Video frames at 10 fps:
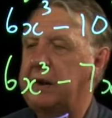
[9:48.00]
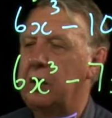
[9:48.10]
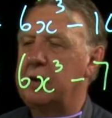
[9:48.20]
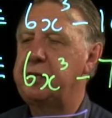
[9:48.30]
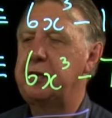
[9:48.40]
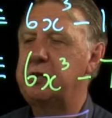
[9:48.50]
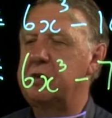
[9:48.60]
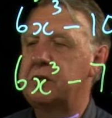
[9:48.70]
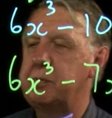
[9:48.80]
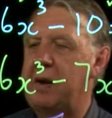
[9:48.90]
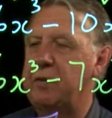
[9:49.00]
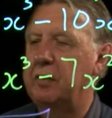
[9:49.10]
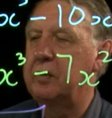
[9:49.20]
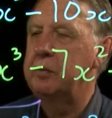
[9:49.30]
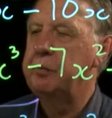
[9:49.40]
coefficients
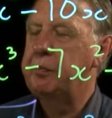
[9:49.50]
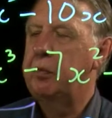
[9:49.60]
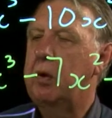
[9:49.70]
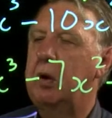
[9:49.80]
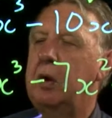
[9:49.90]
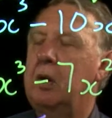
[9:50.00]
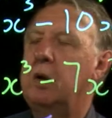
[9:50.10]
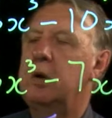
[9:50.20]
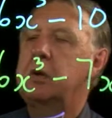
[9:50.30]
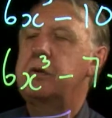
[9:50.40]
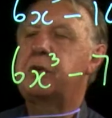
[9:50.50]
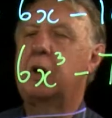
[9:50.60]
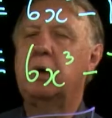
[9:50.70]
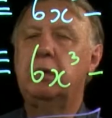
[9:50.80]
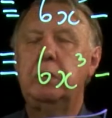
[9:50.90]
method.
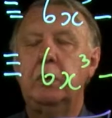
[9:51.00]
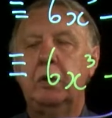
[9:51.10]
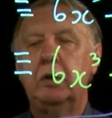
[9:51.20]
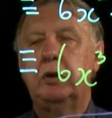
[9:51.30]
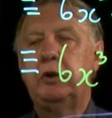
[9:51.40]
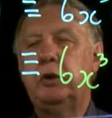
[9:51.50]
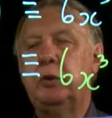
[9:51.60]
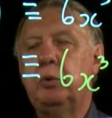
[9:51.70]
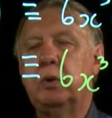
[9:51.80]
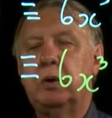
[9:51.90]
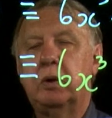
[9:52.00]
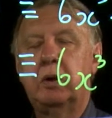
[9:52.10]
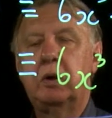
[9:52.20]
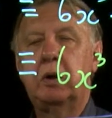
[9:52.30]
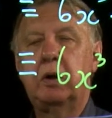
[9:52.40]
So you
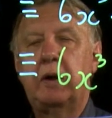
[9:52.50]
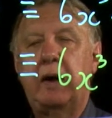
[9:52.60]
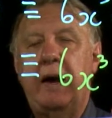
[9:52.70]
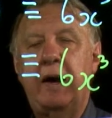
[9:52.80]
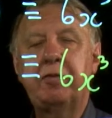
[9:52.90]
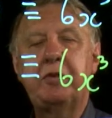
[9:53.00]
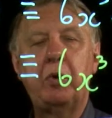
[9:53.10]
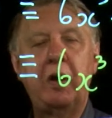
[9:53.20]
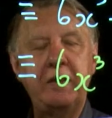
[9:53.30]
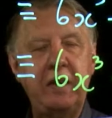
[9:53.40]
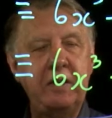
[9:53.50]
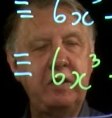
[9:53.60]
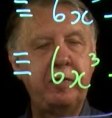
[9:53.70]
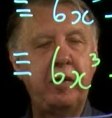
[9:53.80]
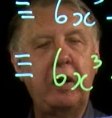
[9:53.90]
have to
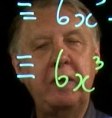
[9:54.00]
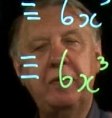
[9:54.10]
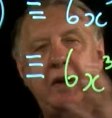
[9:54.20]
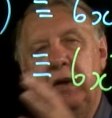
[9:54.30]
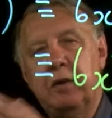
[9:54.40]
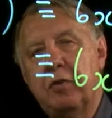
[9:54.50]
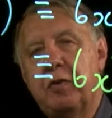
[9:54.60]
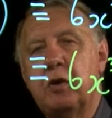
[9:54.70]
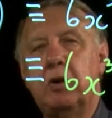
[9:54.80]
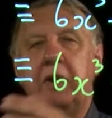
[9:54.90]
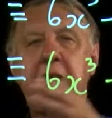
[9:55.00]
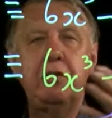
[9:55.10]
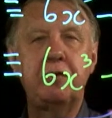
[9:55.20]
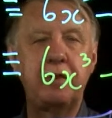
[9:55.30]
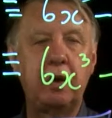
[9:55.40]
identify things that on
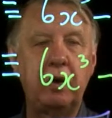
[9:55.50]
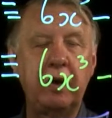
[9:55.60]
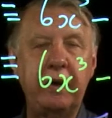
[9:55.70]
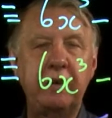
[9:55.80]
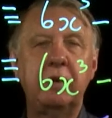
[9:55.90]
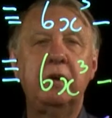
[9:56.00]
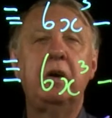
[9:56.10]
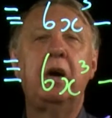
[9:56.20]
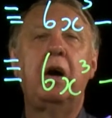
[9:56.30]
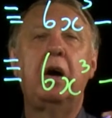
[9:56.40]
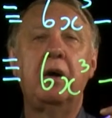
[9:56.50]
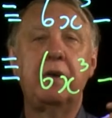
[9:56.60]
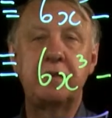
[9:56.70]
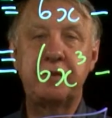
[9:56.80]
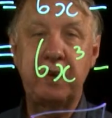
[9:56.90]
each side are
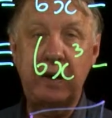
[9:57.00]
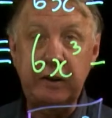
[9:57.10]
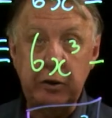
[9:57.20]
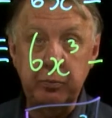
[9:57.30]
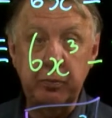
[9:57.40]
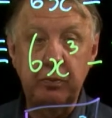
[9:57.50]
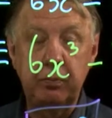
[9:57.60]
the same.